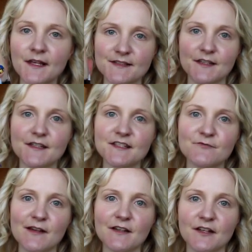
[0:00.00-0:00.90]
So this
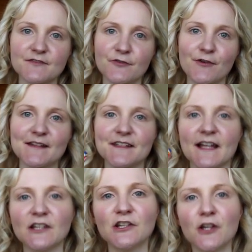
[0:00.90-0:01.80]
is really nice for creating
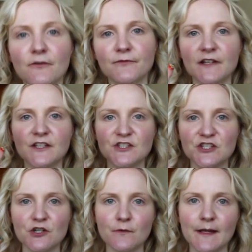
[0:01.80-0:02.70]
that lovely,
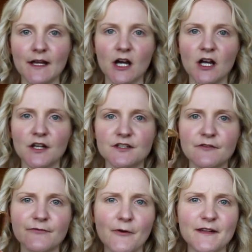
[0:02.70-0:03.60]
dewy, kind
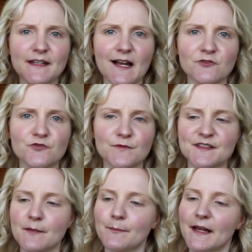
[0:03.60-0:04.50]
of very natural
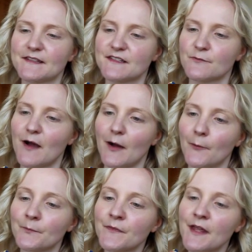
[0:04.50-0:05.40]
skin base as well.